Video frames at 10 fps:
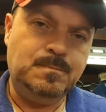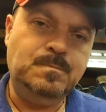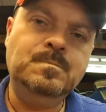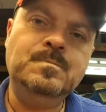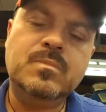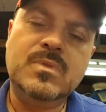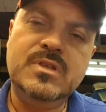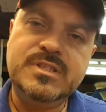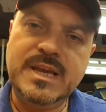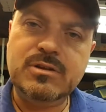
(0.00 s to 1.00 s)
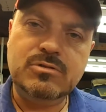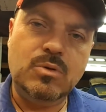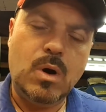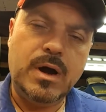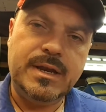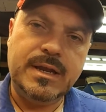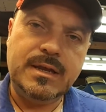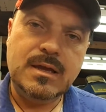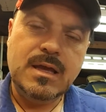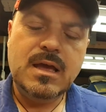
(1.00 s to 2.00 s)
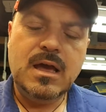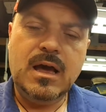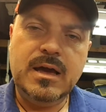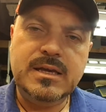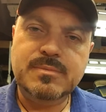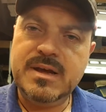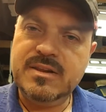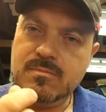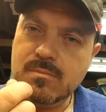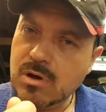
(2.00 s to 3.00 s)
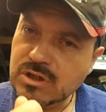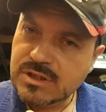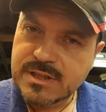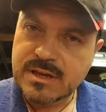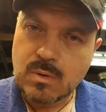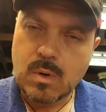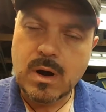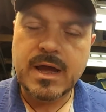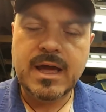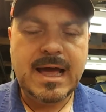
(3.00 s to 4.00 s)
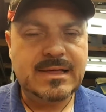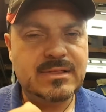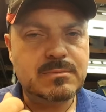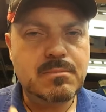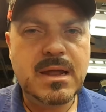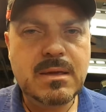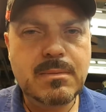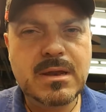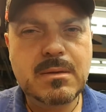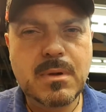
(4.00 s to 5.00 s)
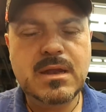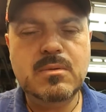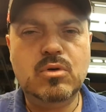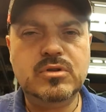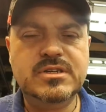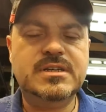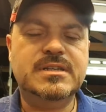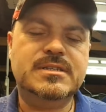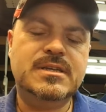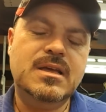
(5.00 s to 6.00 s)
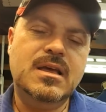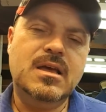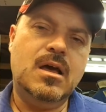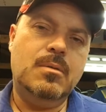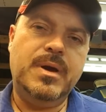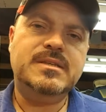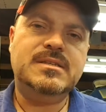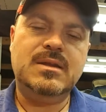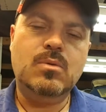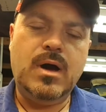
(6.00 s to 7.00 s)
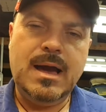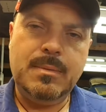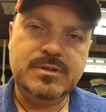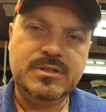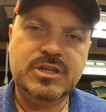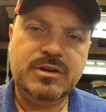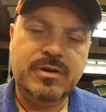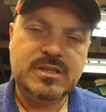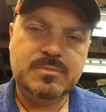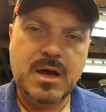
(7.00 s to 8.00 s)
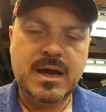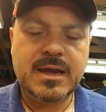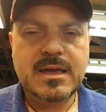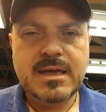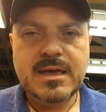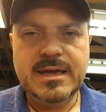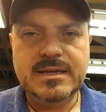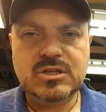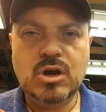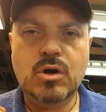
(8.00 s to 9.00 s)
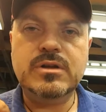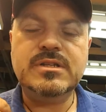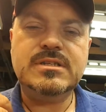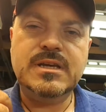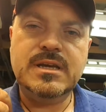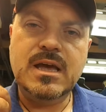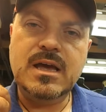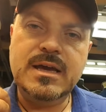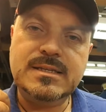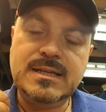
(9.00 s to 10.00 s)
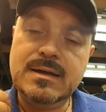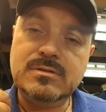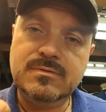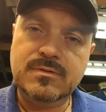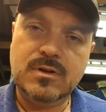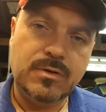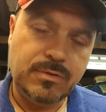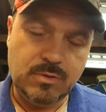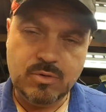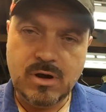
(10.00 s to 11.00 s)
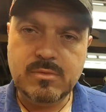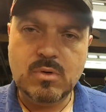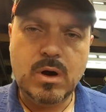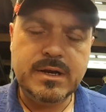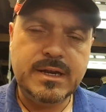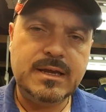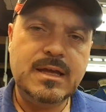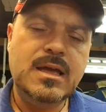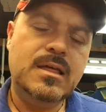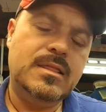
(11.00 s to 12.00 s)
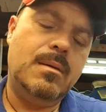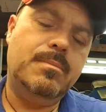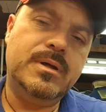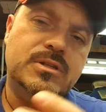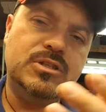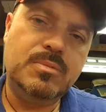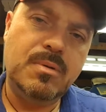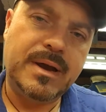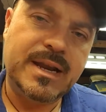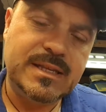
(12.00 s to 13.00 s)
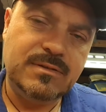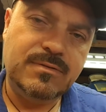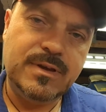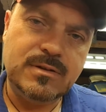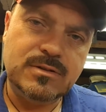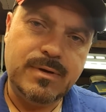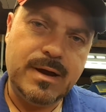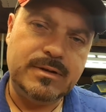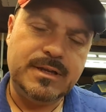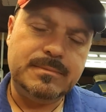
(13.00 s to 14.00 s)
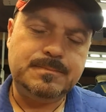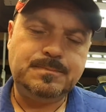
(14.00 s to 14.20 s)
The secondary winding is made of much thinner wire, and there's many more turns. And basically what happens to generate a spark is current is allowed to flow through the primary winding. That builds up a magnetic field around it.